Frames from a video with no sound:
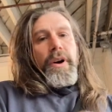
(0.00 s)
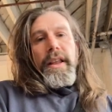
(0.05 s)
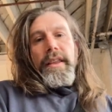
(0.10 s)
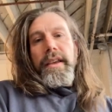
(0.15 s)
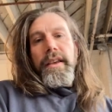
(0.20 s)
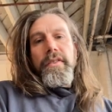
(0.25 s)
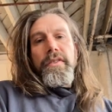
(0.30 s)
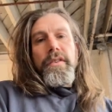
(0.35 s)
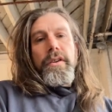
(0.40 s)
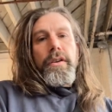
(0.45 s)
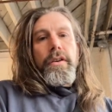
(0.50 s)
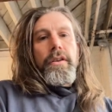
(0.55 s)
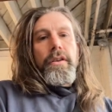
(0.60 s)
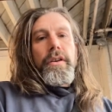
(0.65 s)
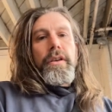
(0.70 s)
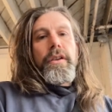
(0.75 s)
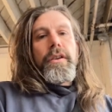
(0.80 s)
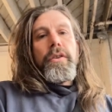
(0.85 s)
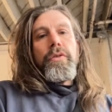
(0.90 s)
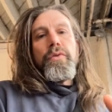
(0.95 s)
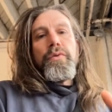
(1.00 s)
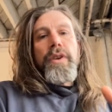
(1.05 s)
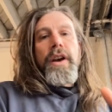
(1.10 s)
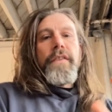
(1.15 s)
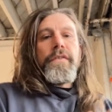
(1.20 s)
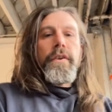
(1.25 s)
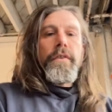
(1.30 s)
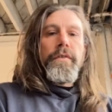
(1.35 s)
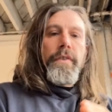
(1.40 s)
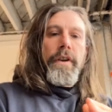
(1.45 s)
Polyester is
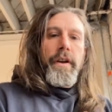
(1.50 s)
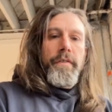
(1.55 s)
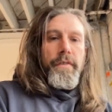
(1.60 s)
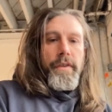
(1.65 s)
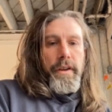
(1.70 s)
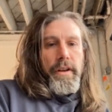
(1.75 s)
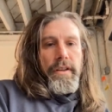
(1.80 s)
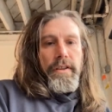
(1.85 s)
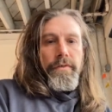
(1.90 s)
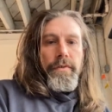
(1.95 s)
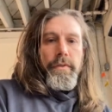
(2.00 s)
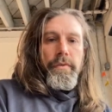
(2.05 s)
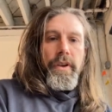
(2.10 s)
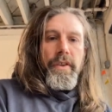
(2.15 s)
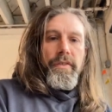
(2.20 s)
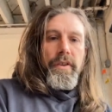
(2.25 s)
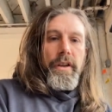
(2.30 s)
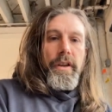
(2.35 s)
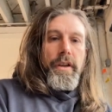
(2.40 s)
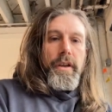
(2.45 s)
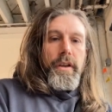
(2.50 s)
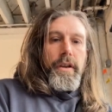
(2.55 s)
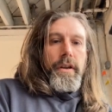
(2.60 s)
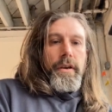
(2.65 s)
dry for a very, very different reason.